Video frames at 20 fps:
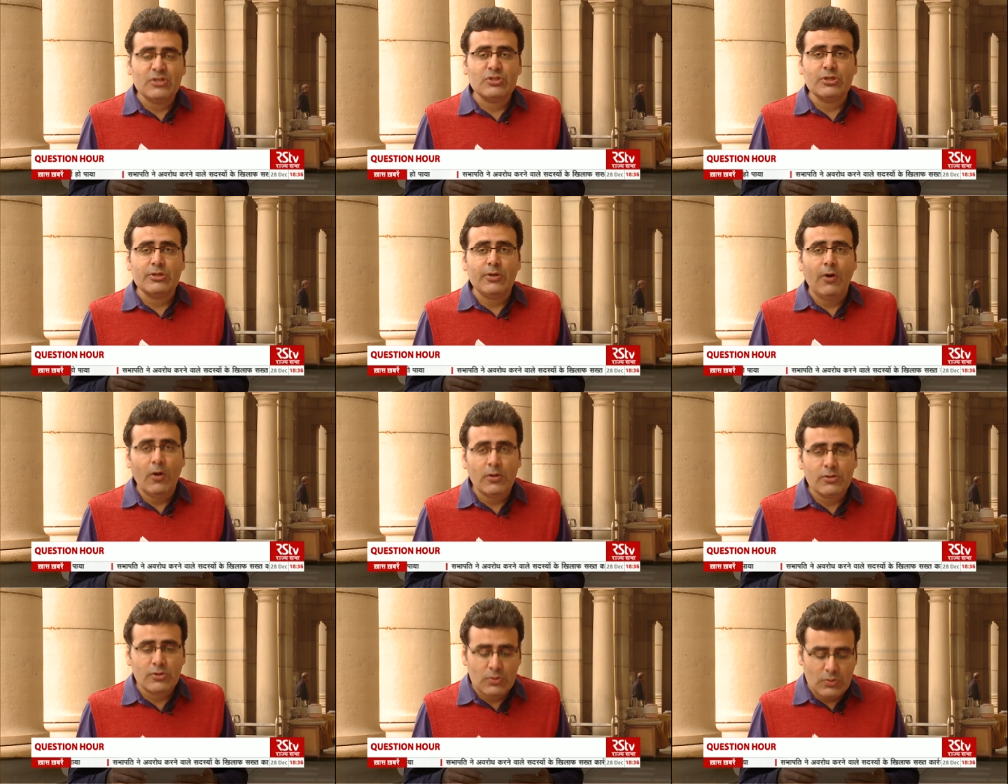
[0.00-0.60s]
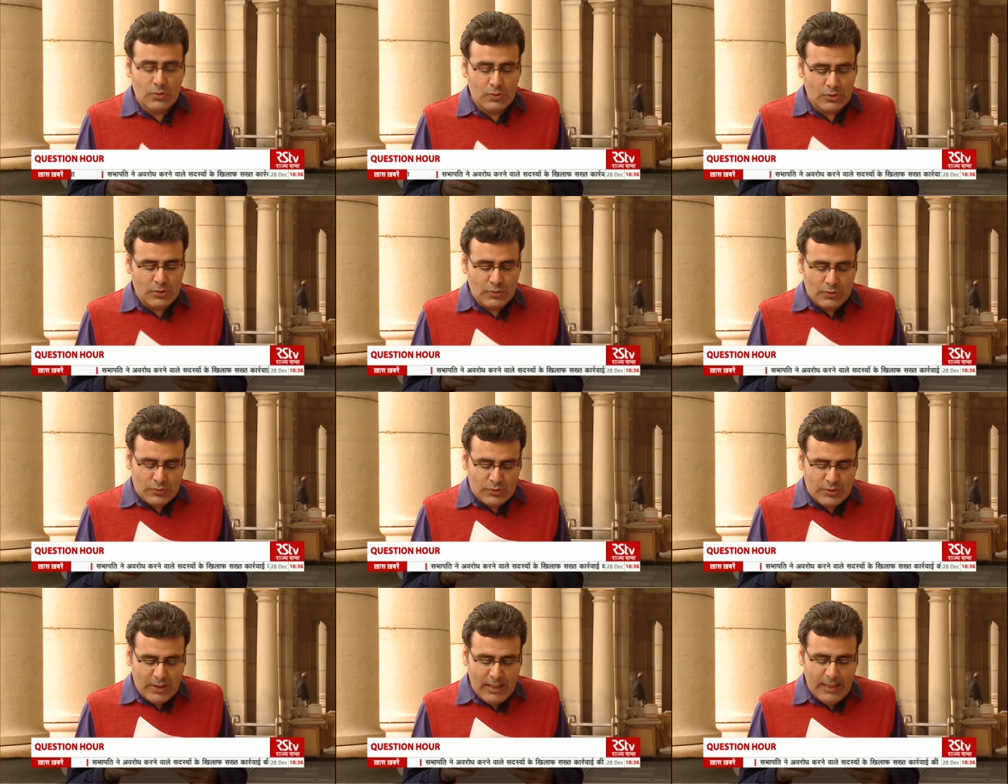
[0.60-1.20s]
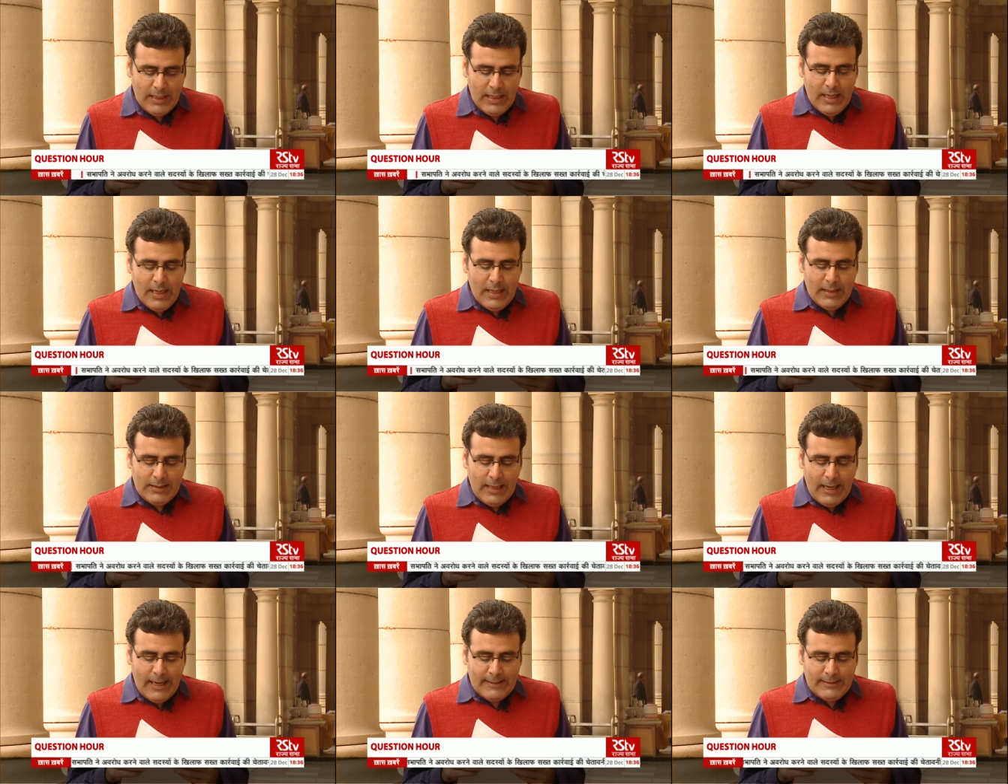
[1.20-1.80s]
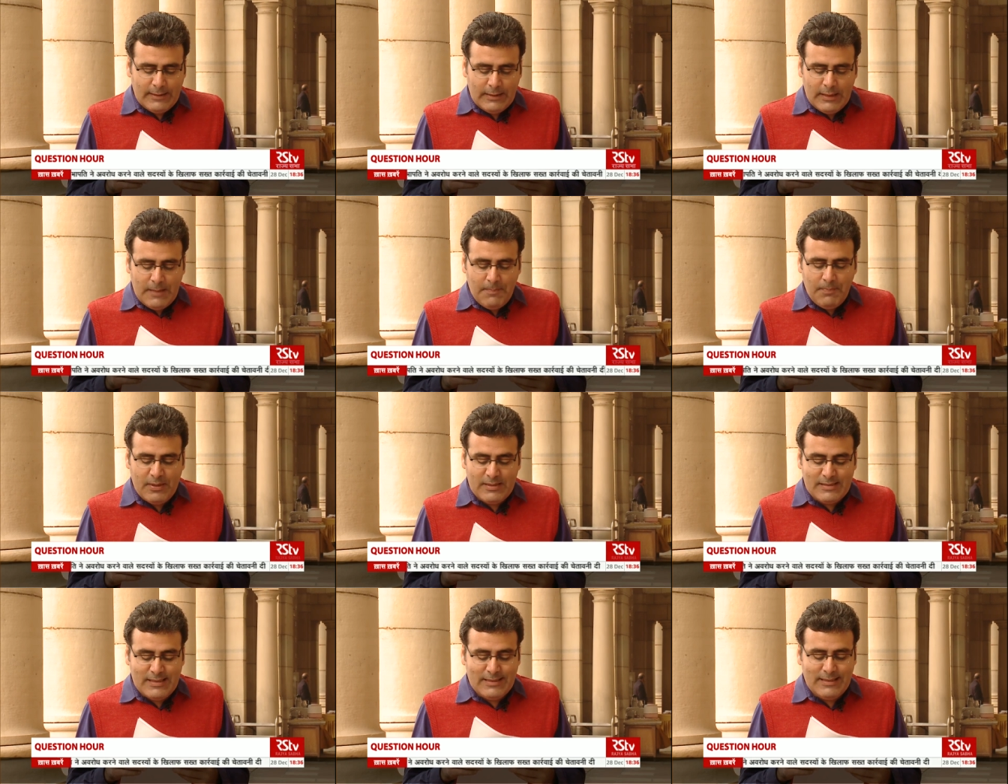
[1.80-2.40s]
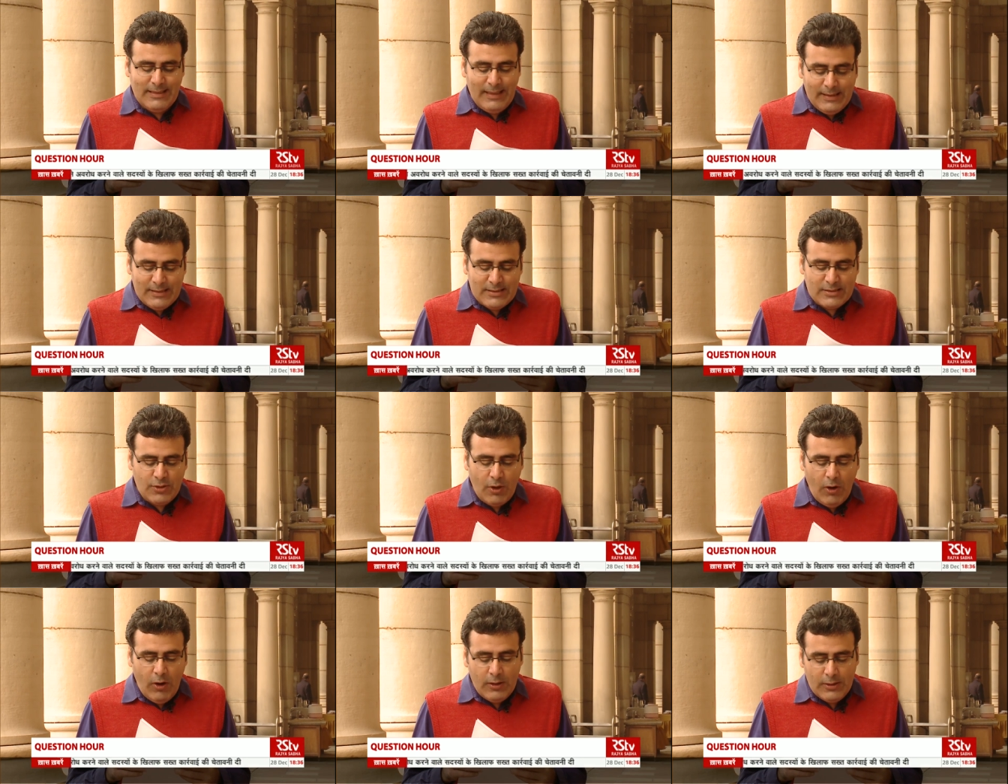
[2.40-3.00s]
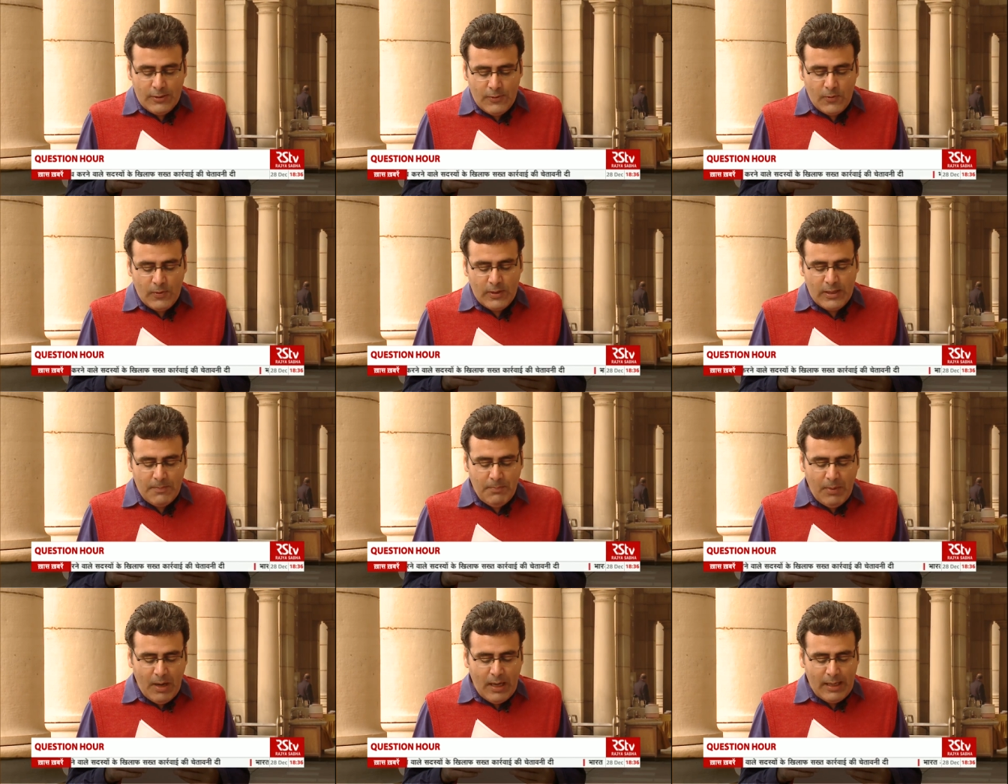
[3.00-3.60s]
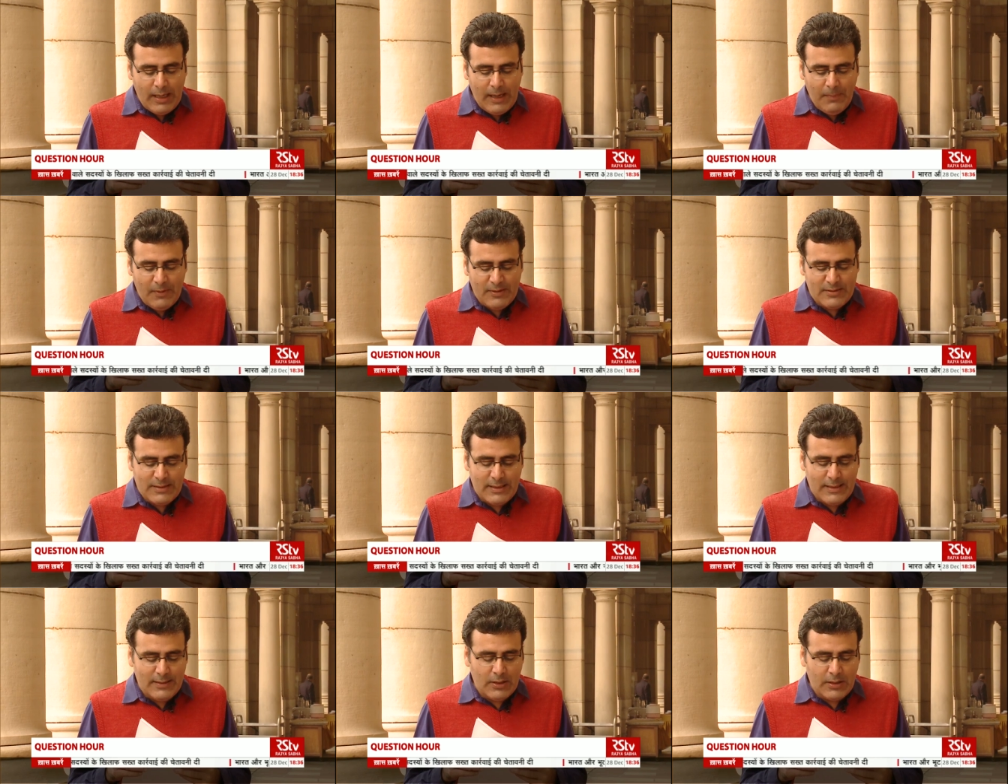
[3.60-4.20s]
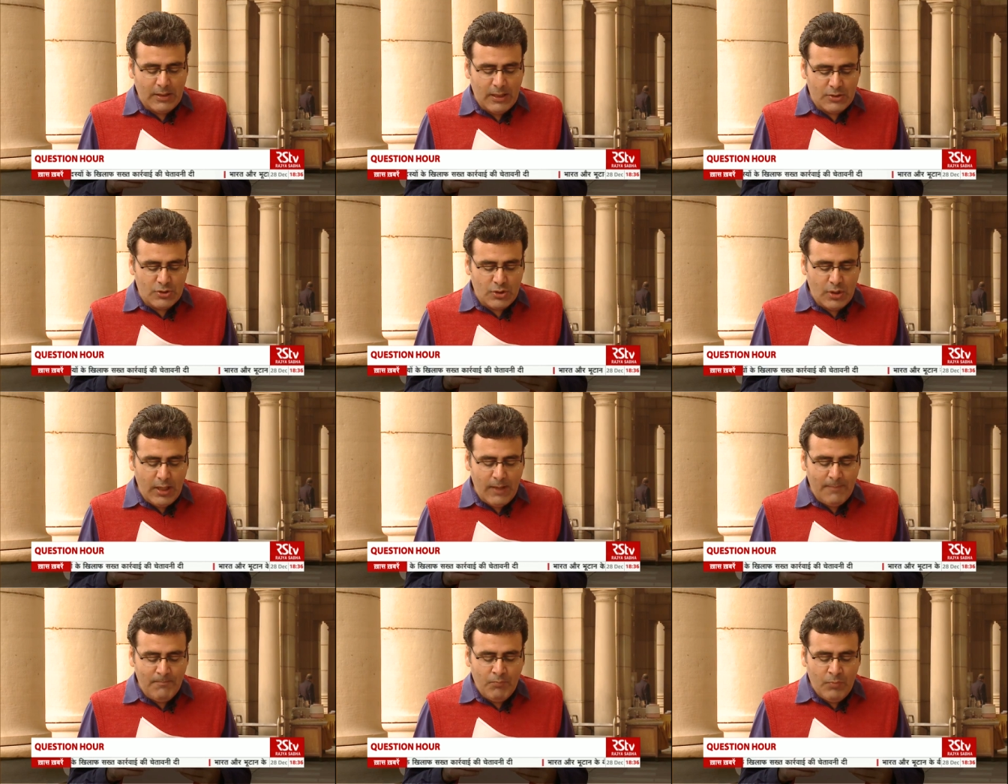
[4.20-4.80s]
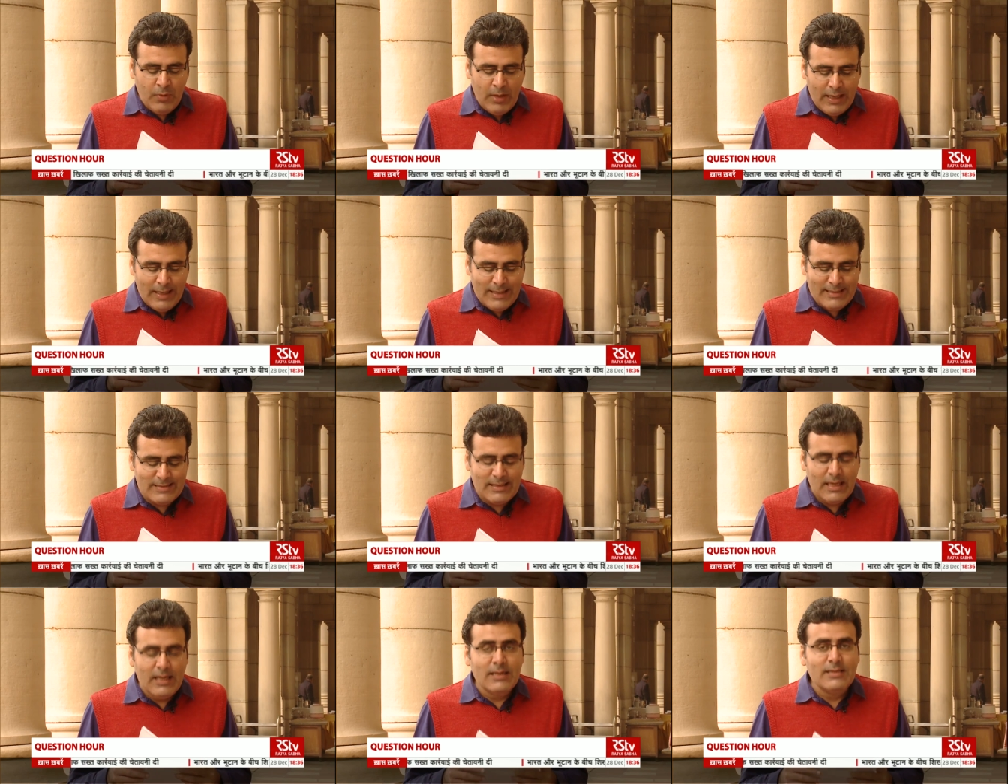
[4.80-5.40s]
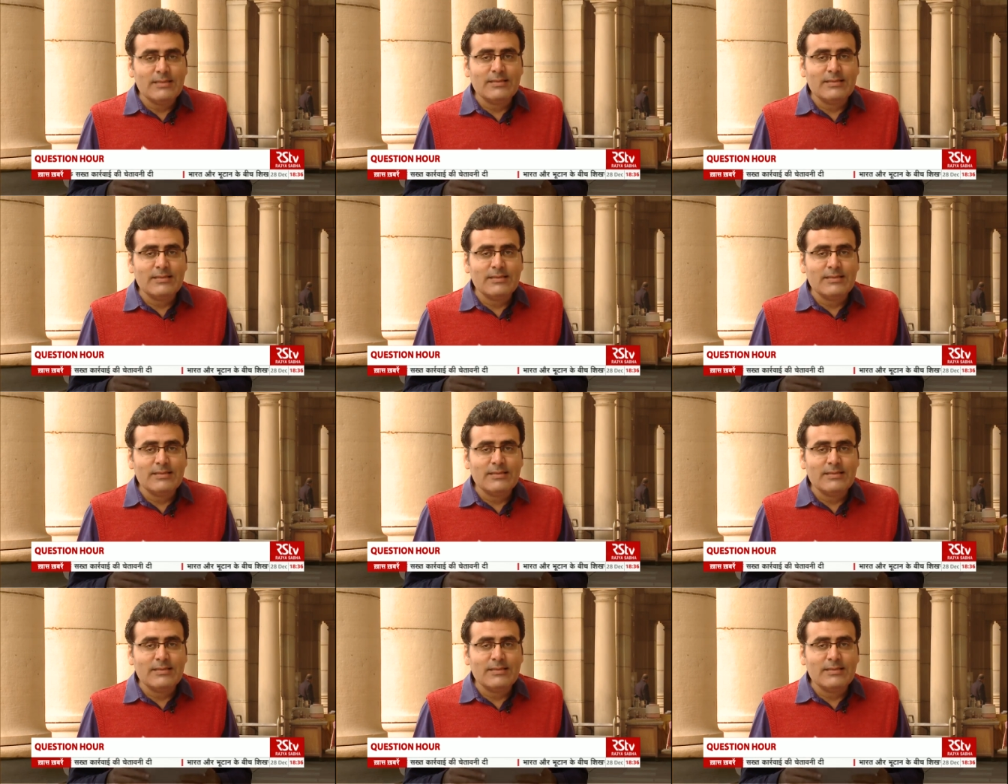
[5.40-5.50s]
ministry also goes on to say that the present installed nuclear power capacity in the country is